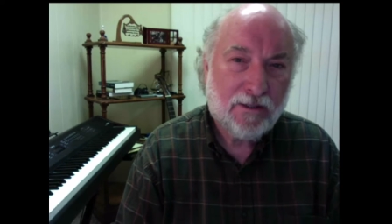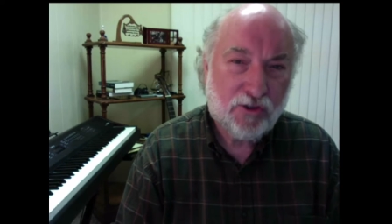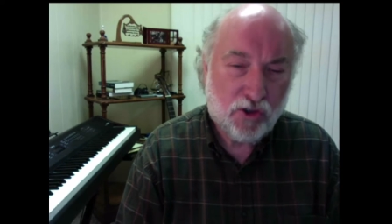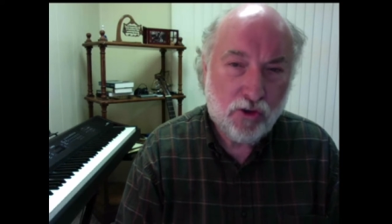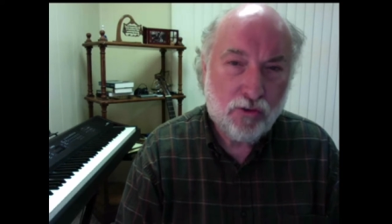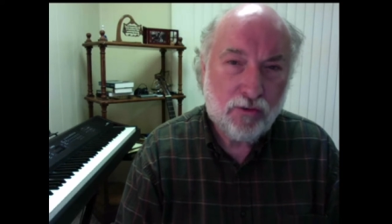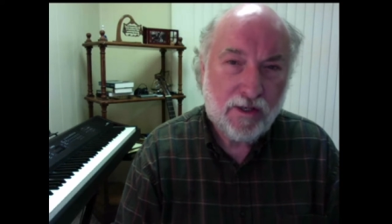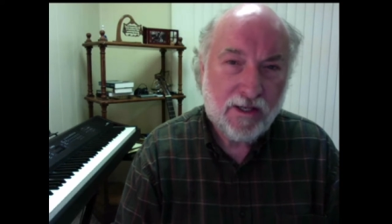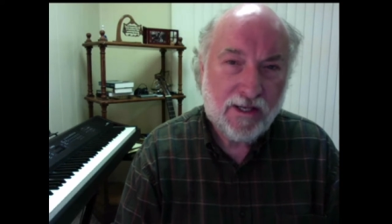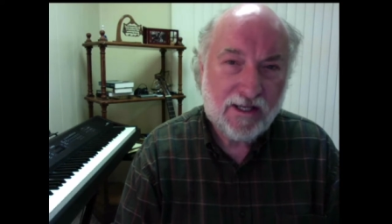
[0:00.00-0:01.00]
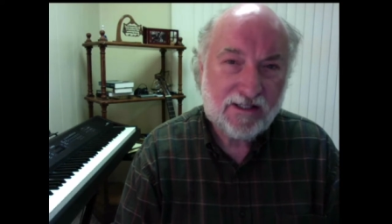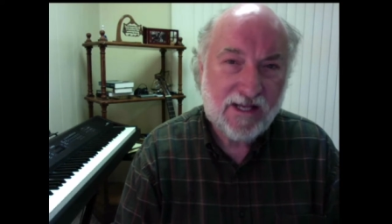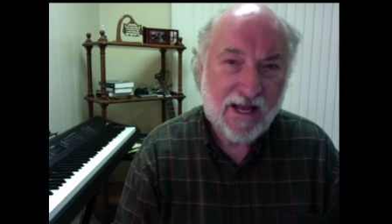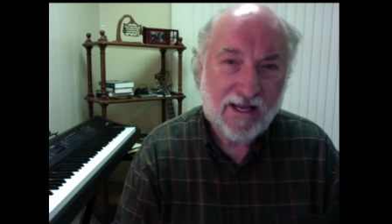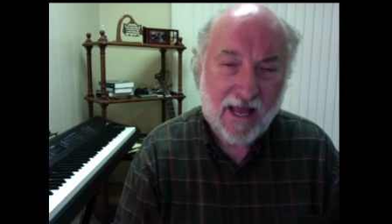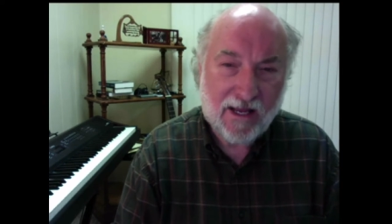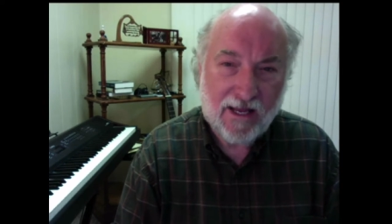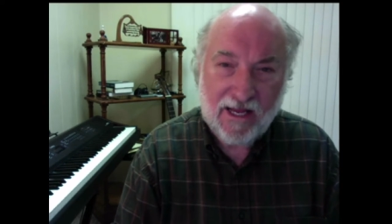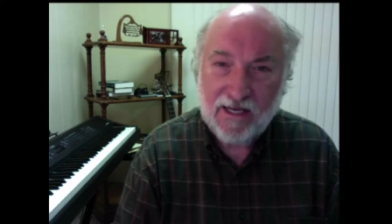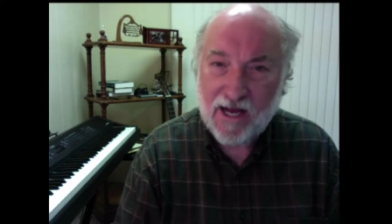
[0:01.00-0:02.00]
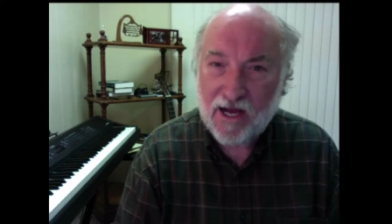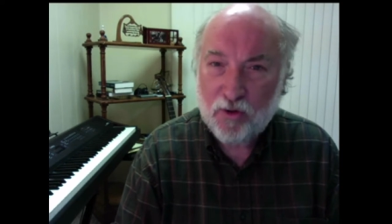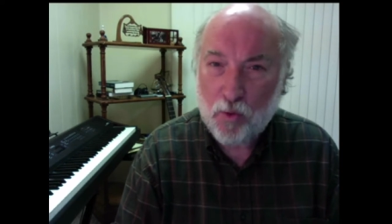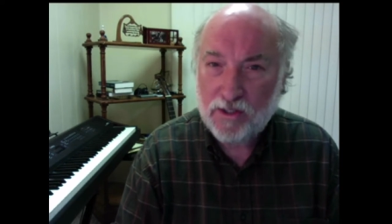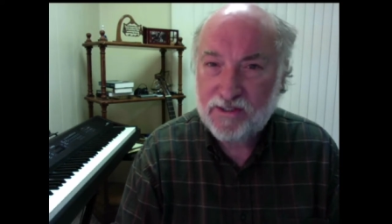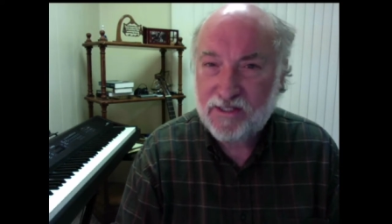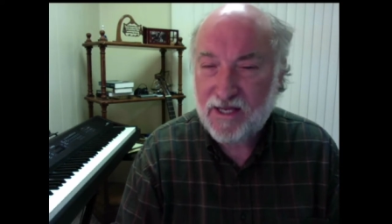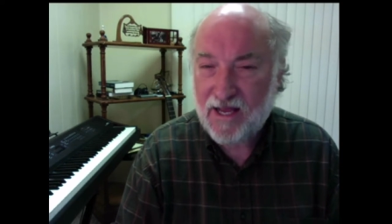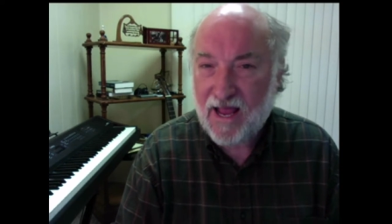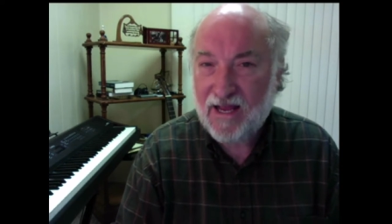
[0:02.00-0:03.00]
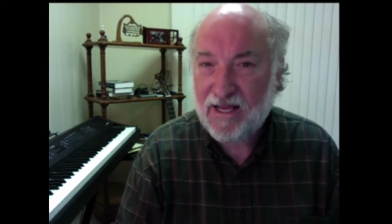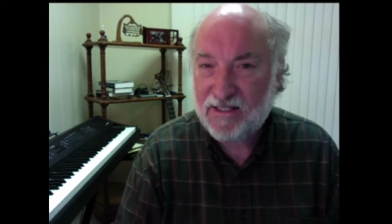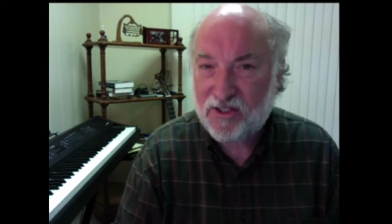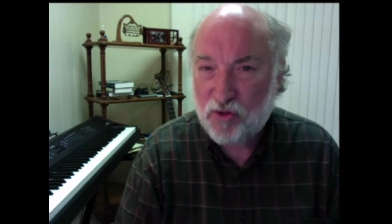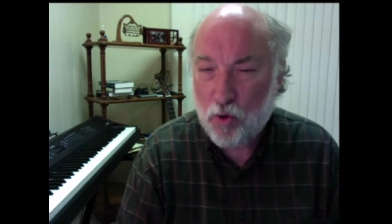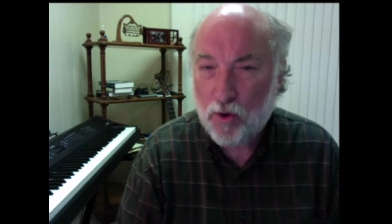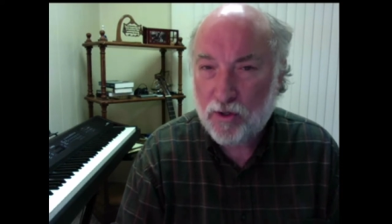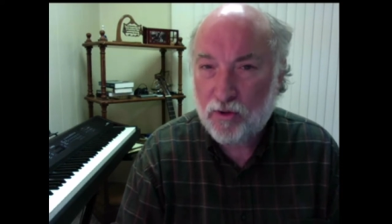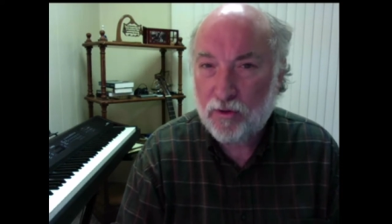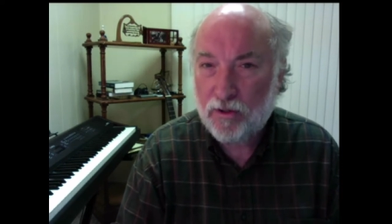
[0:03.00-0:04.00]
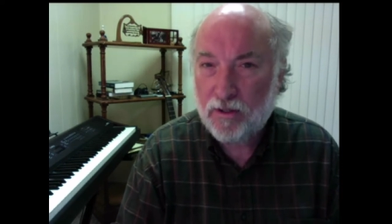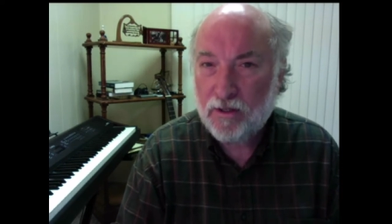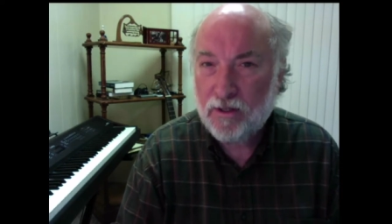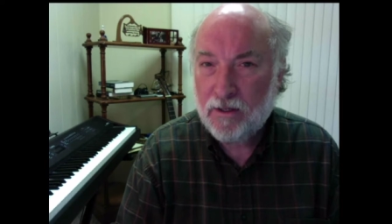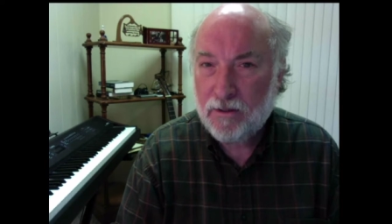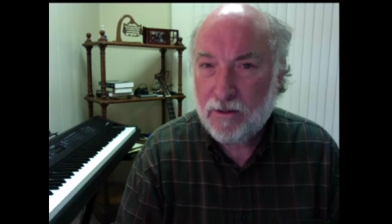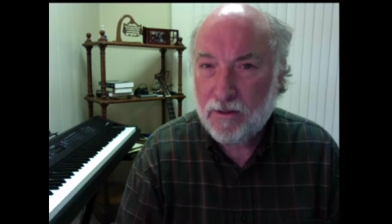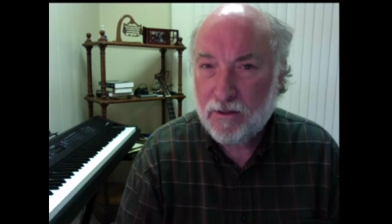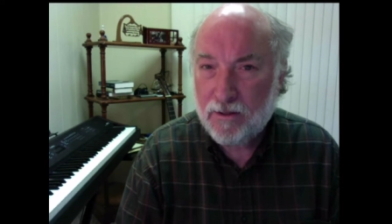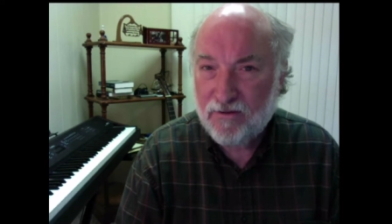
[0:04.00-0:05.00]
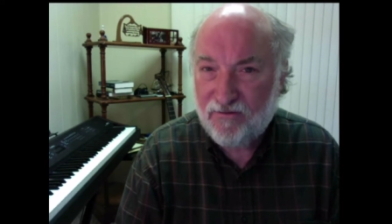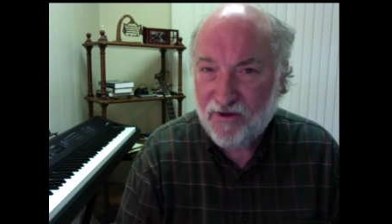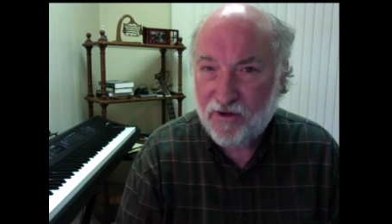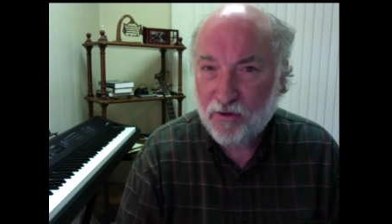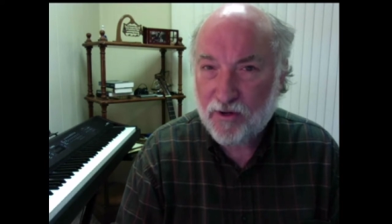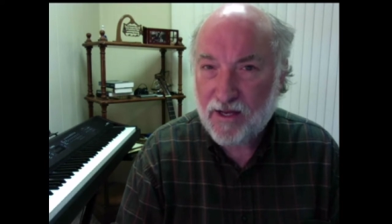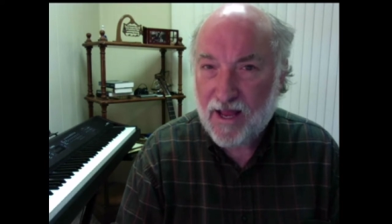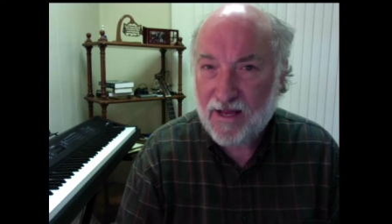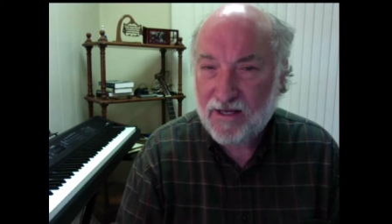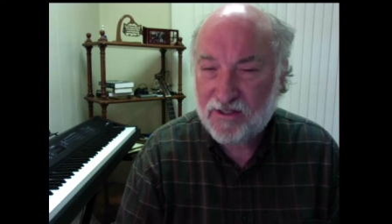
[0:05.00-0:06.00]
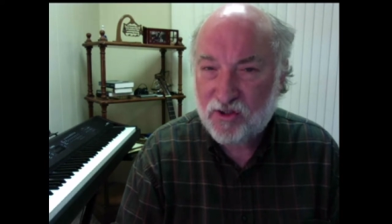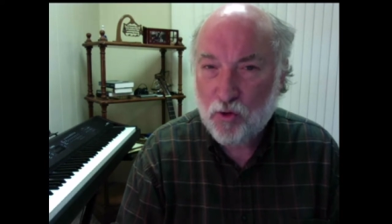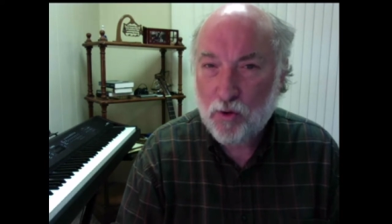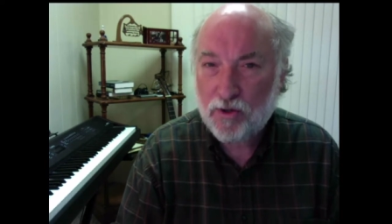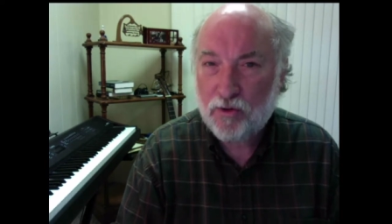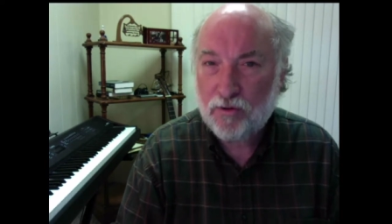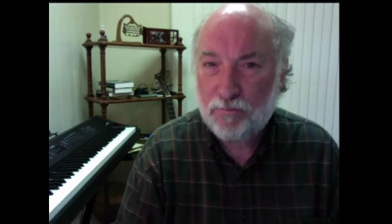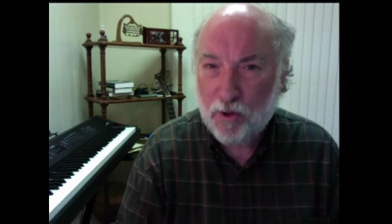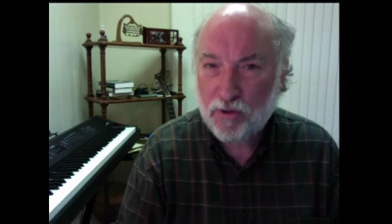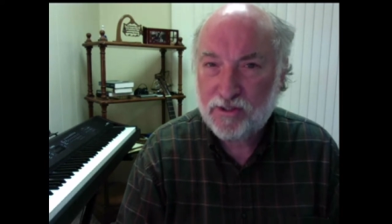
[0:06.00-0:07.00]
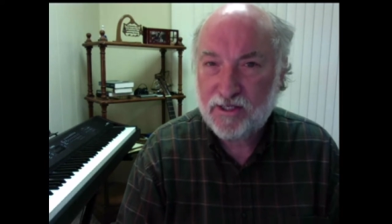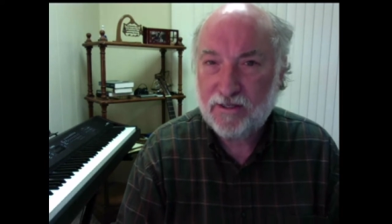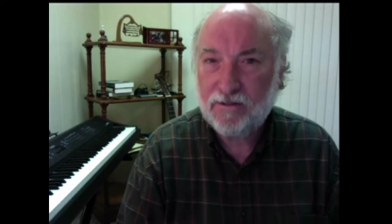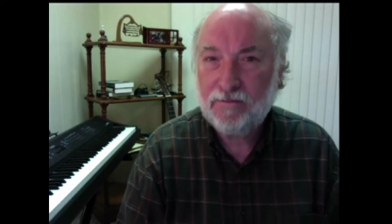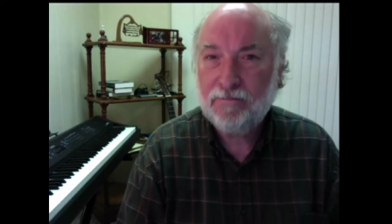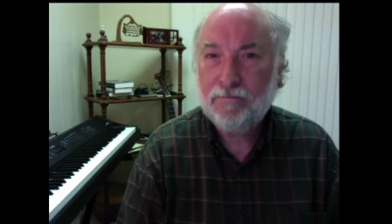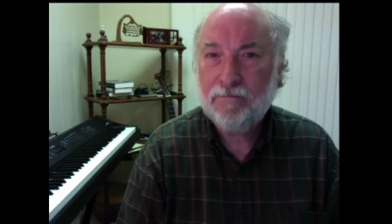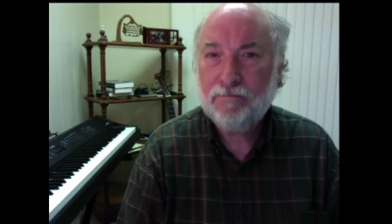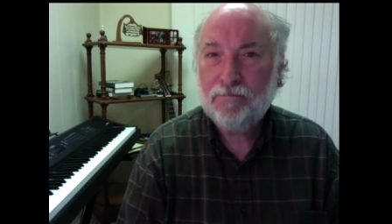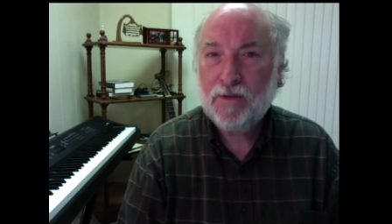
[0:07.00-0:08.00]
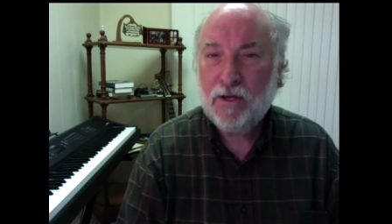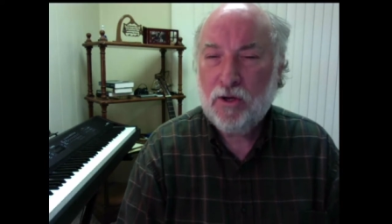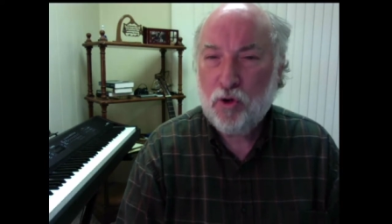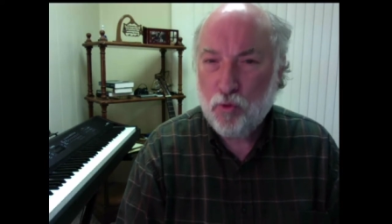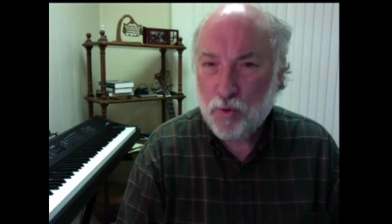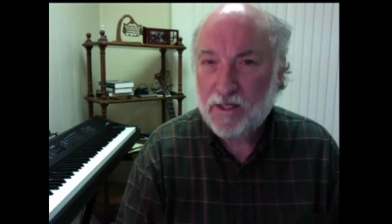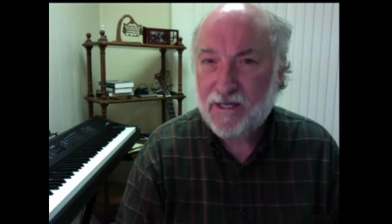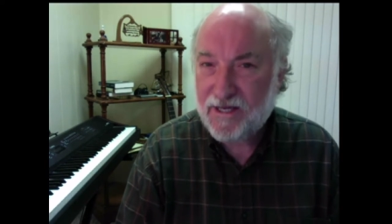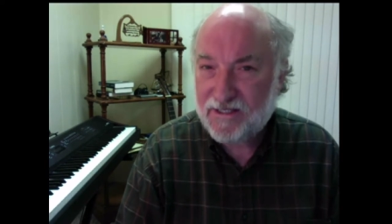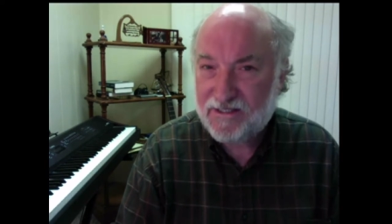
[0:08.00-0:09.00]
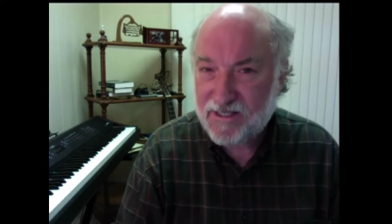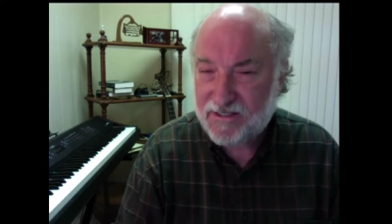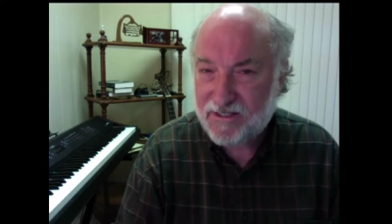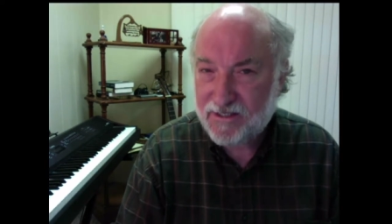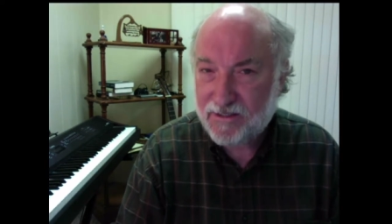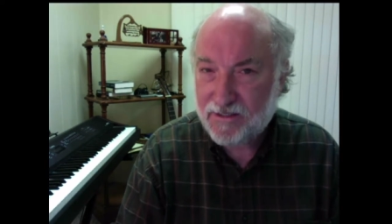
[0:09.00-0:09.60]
Jude is saying Enoch was a historical figure, a historical person who really existed